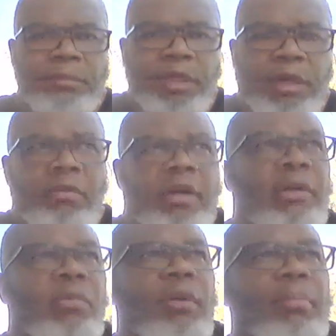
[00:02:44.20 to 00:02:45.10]
All right,
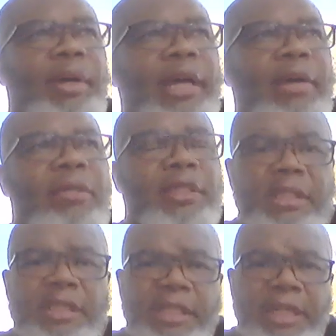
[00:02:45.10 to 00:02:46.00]
we're back with the
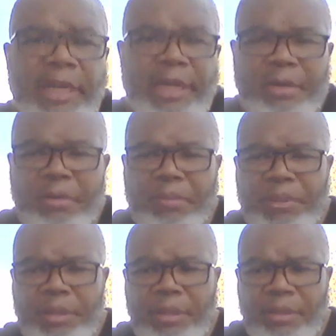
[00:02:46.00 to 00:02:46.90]
CAO
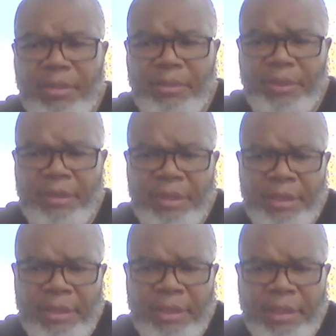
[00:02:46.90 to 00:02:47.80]
Pilon.
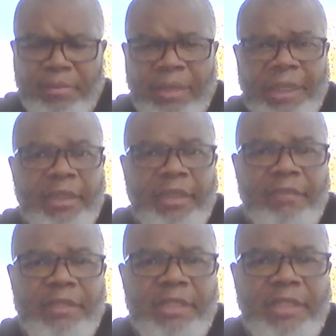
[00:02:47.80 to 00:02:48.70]
I love
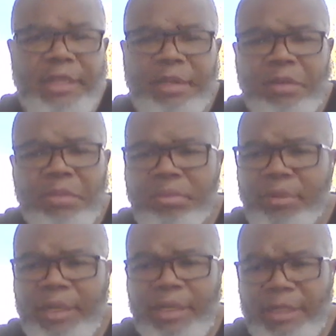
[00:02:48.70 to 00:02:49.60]
the CAO
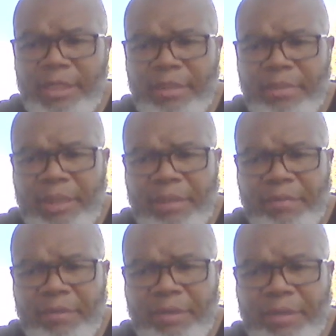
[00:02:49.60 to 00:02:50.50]
brand. They make
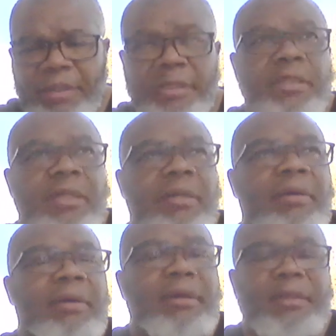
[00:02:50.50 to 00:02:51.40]
very good
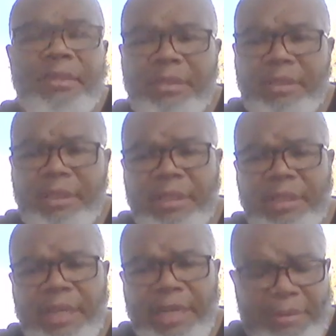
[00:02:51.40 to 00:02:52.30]
cigars. I
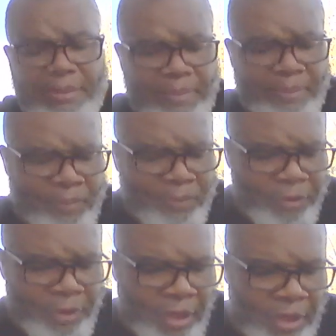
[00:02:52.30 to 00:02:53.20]
like
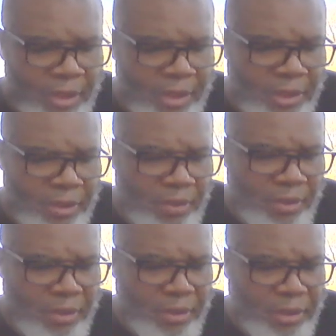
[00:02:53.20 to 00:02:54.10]
them. This
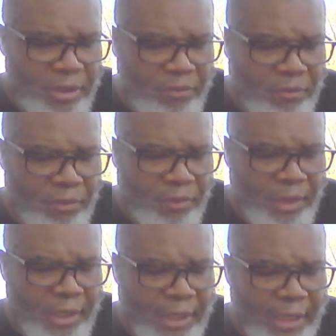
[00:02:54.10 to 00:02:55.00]
one, as
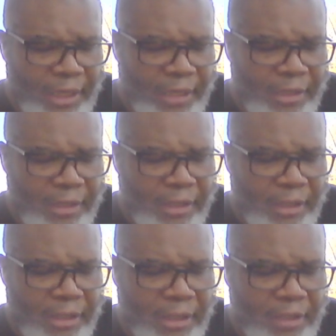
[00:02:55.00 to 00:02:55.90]
far as
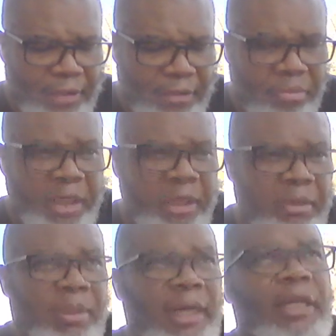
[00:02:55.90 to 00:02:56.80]
the medium
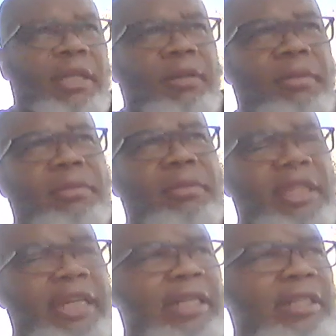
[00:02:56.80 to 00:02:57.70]
body goes,
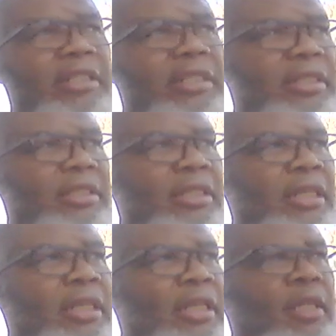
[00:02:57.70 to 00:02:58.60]
yeah, it's
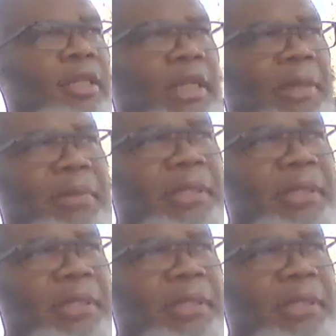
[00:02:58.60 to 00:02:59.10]
I would